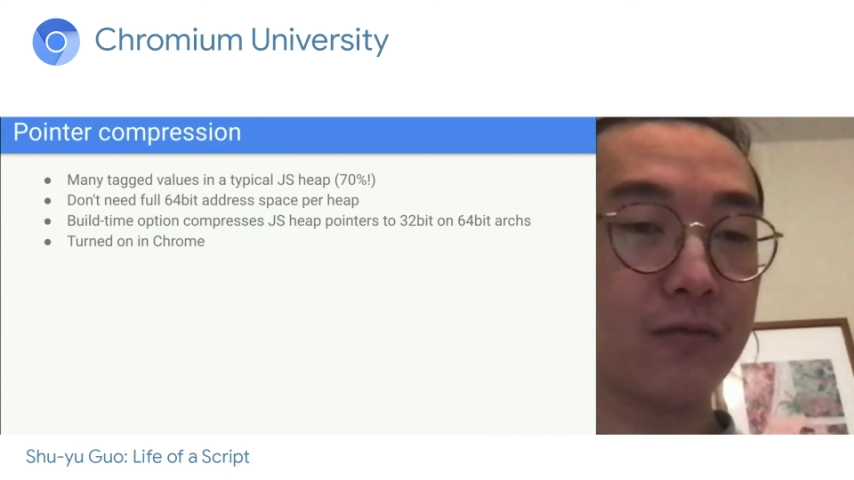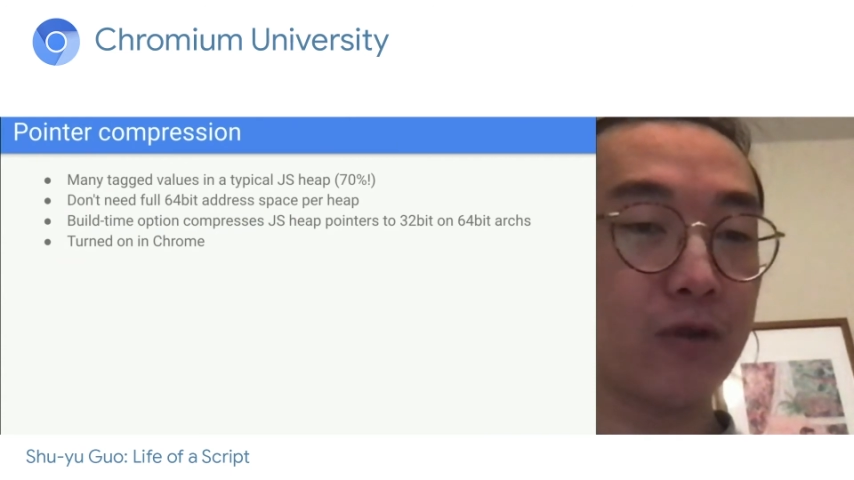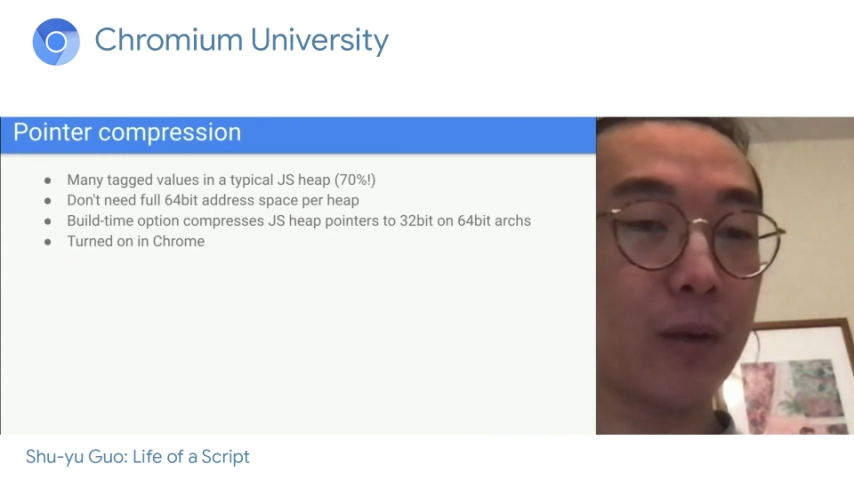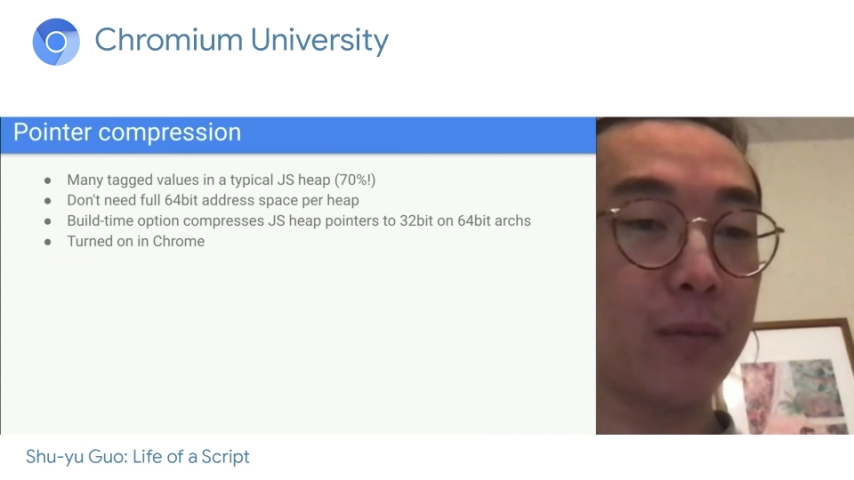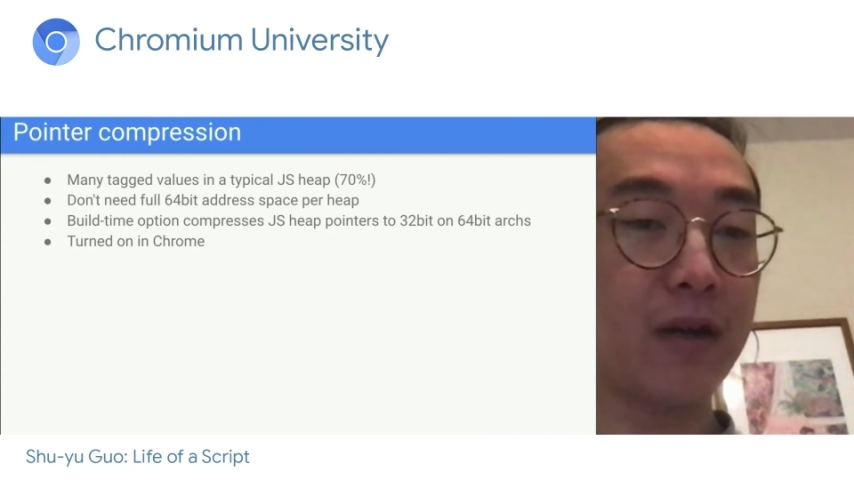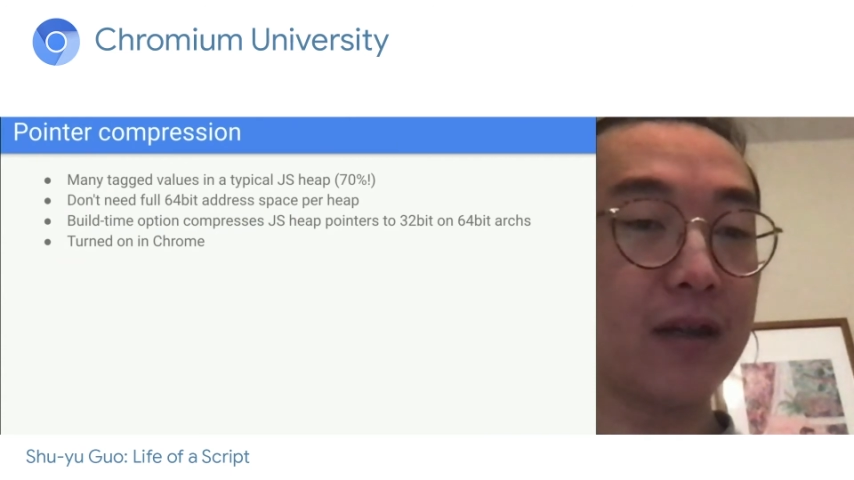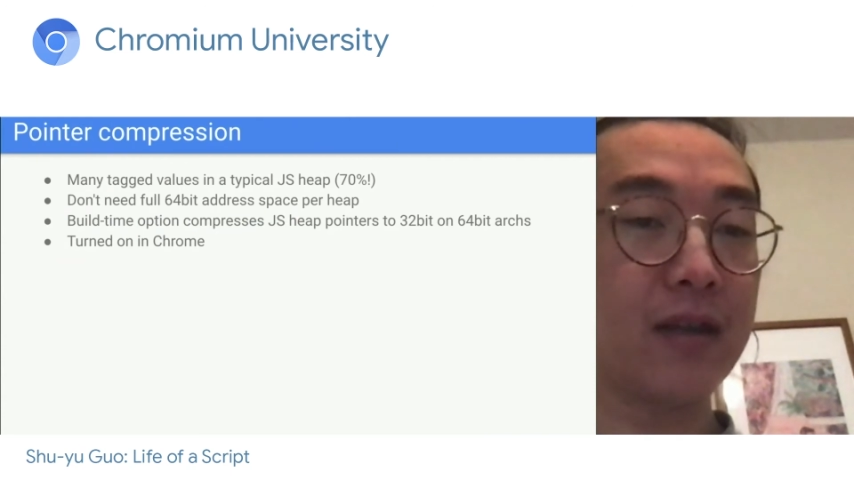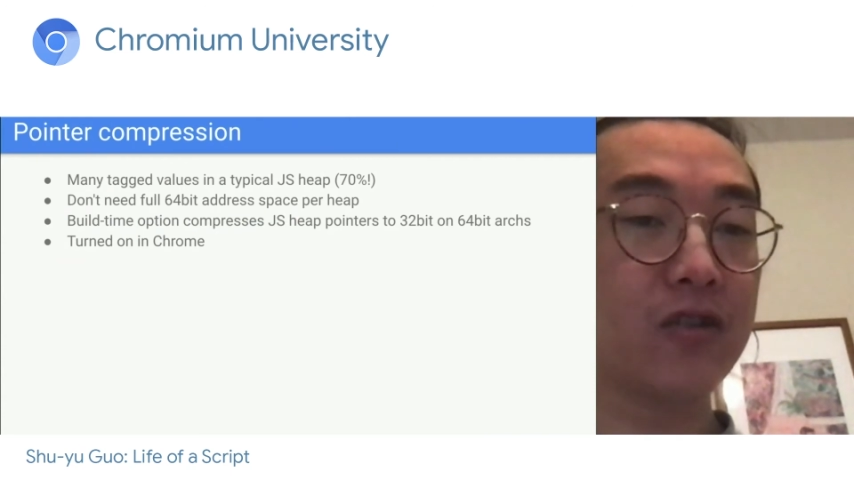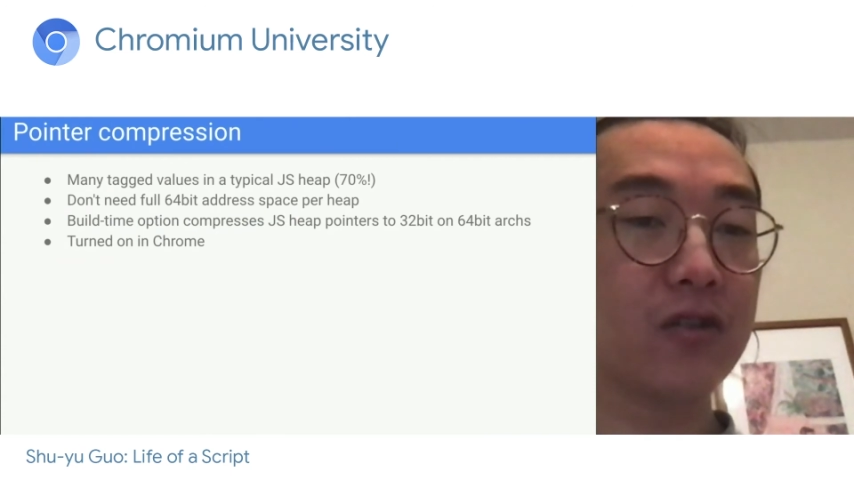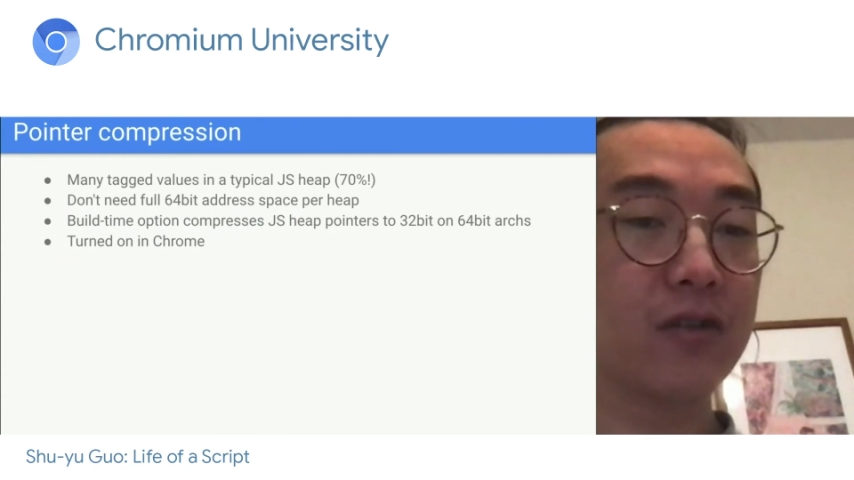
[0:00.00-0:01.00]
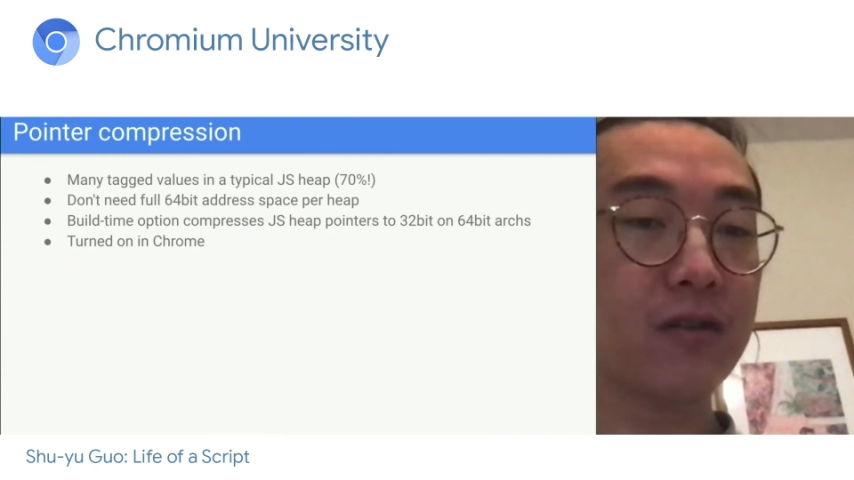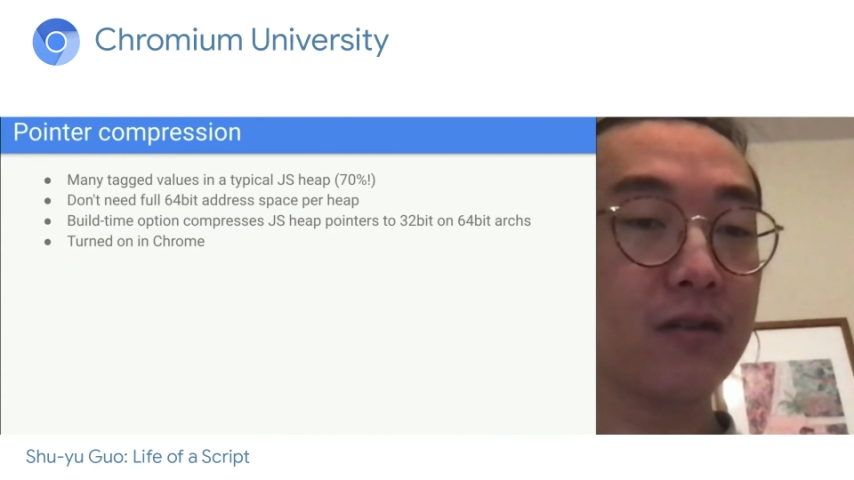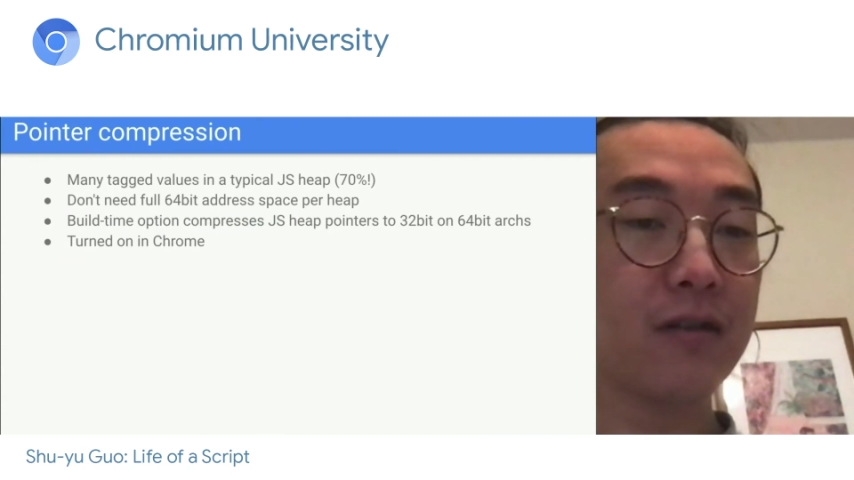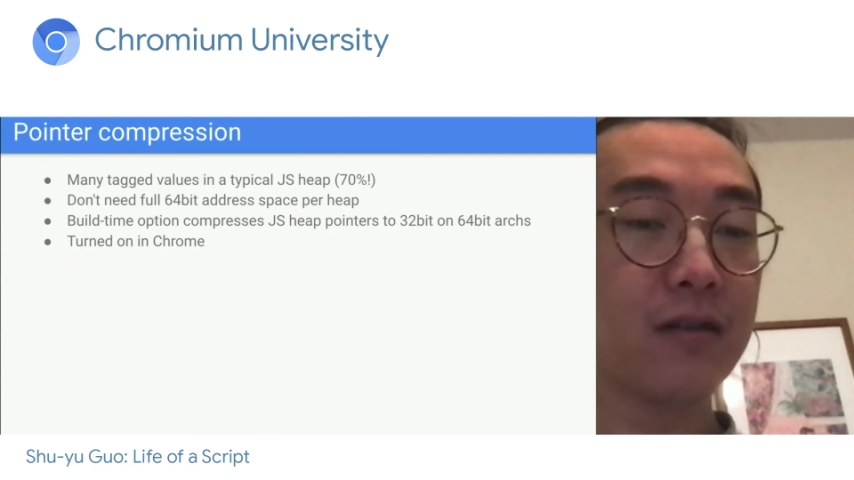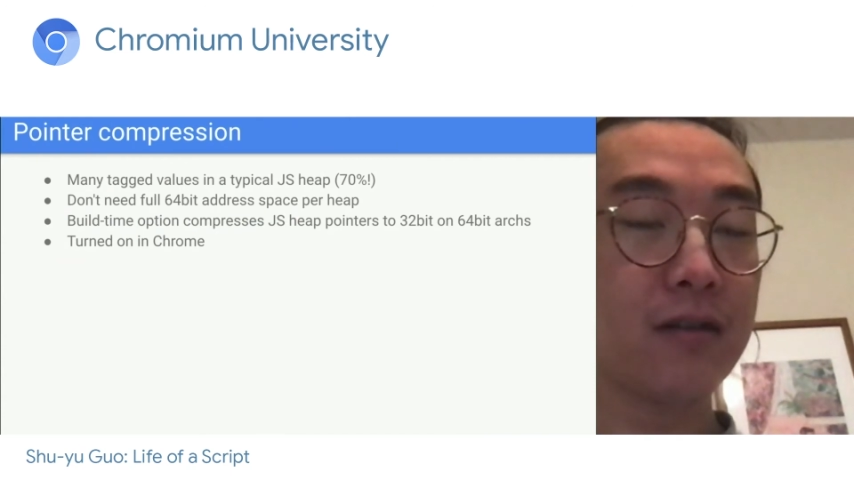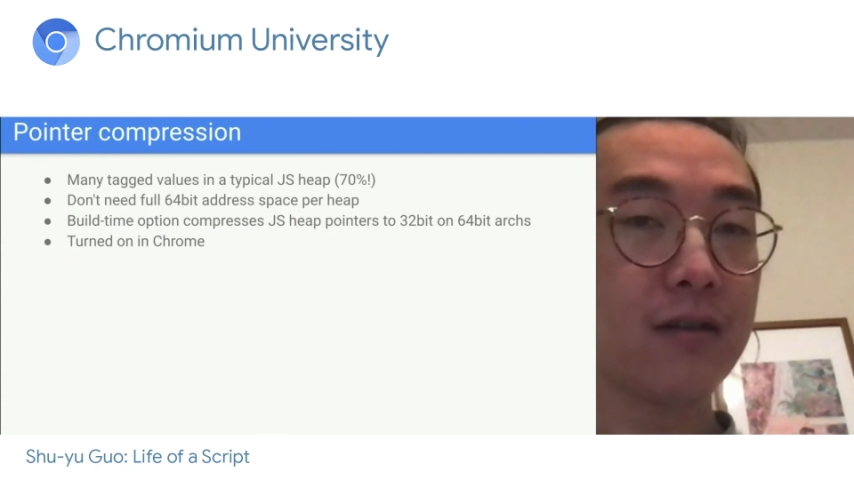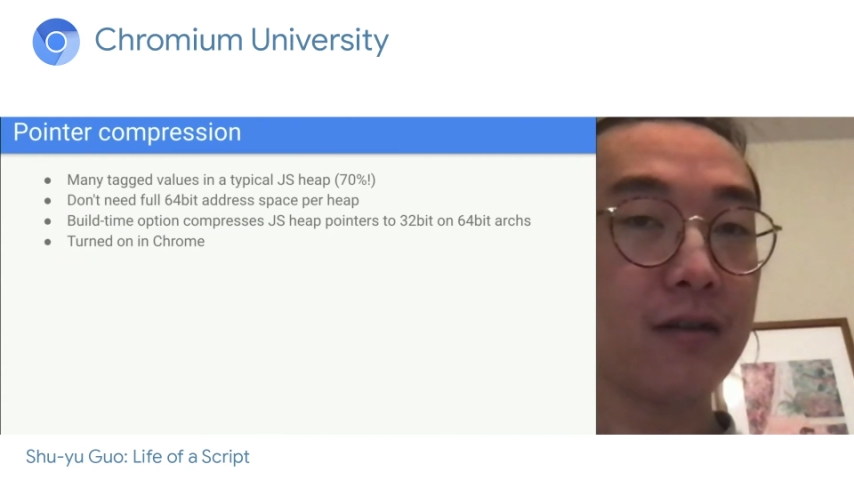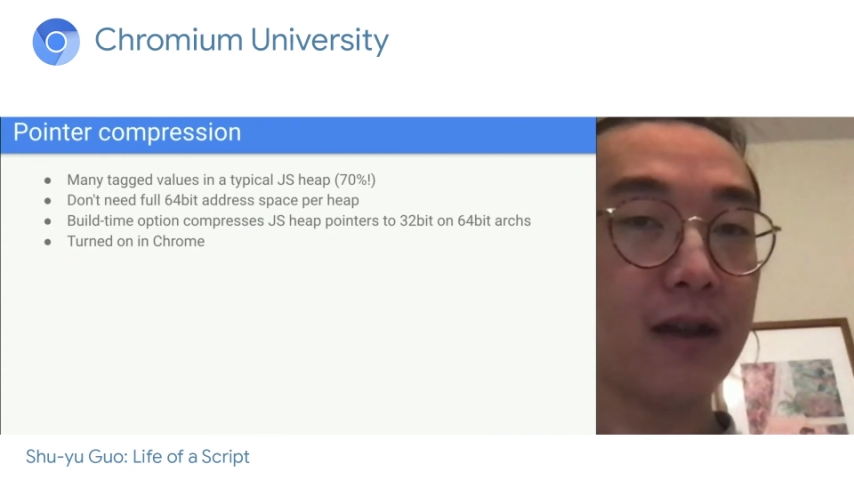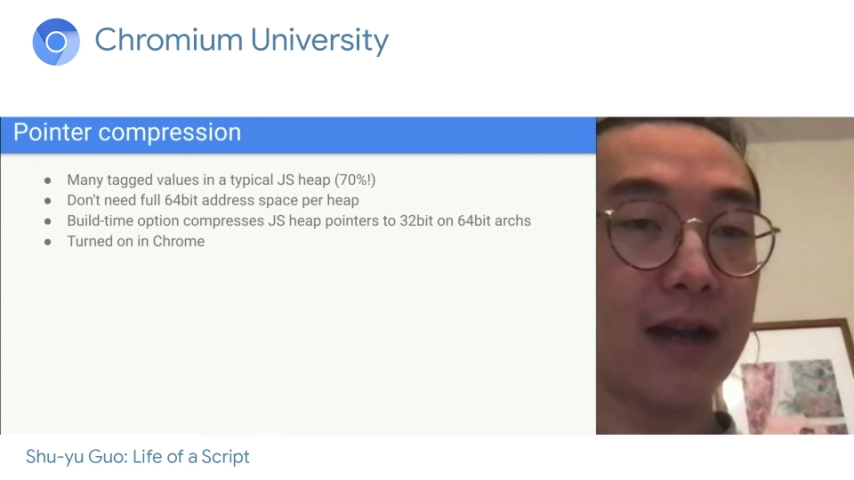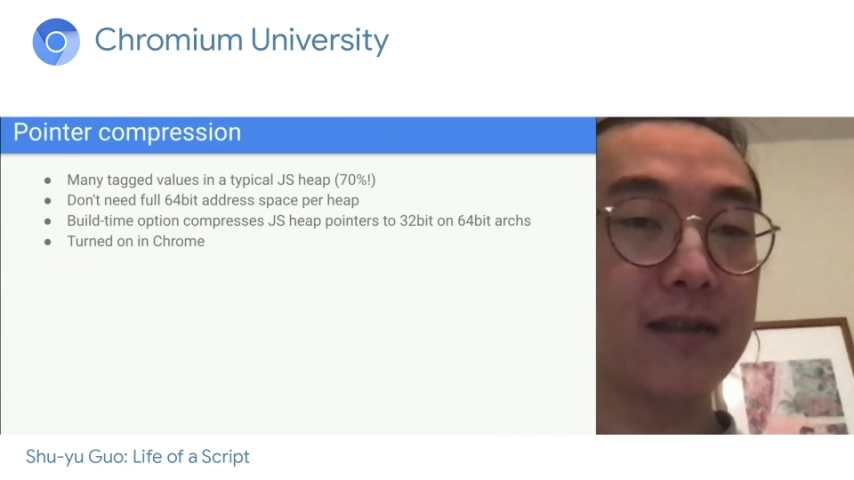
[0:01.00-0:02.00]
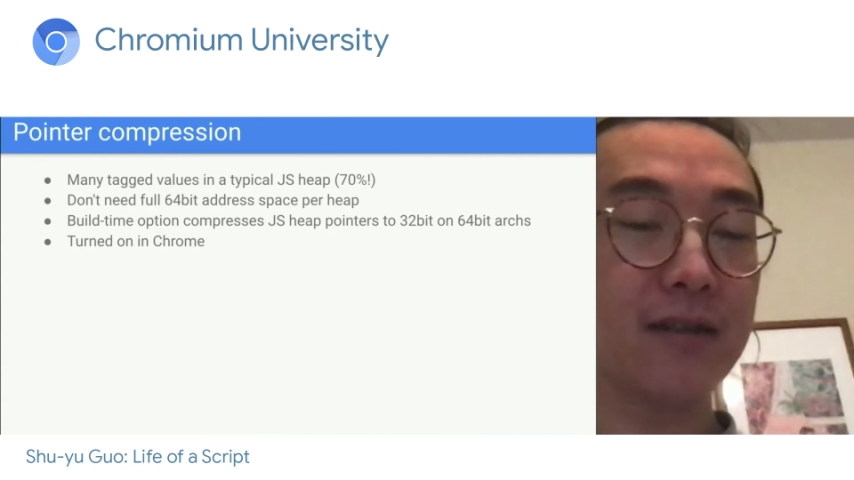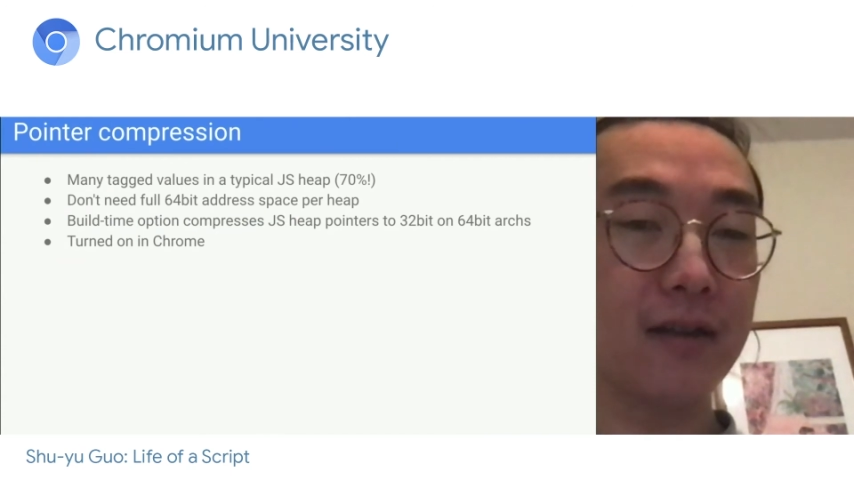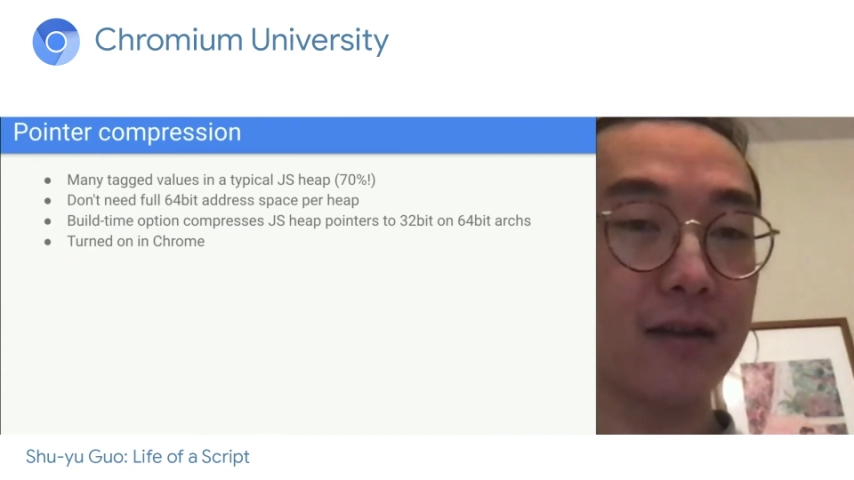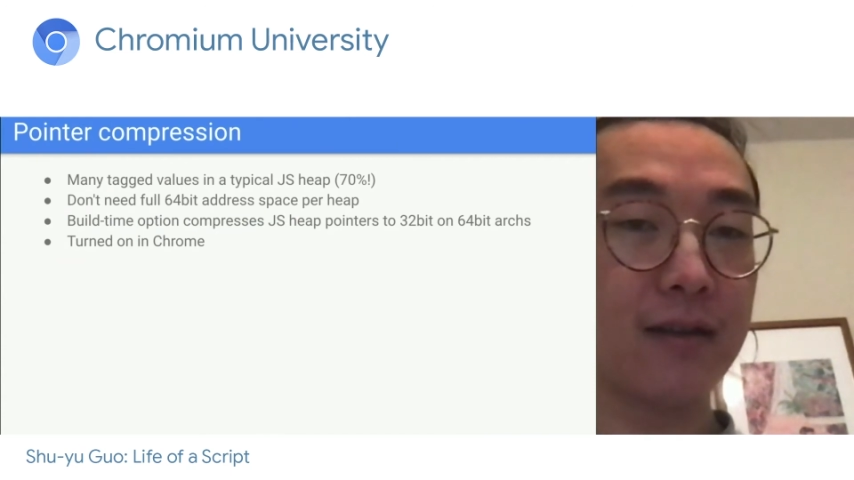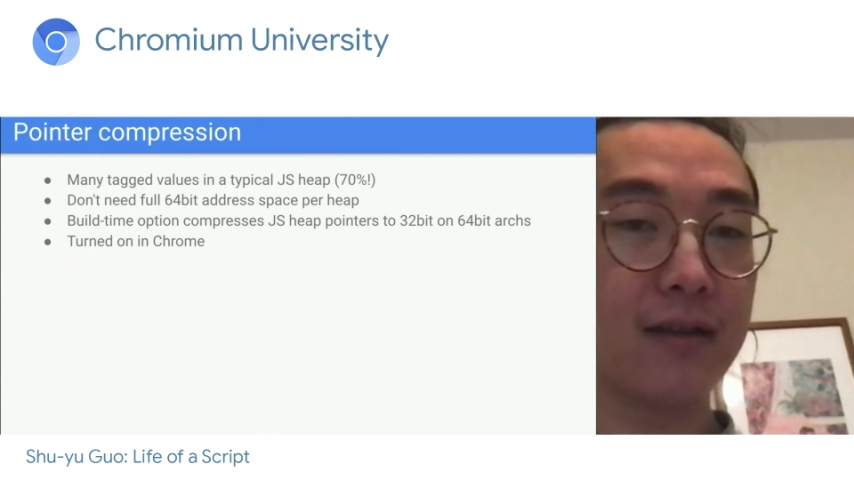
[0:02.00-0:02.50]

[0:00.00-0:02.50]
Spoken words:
Remember, each isolate,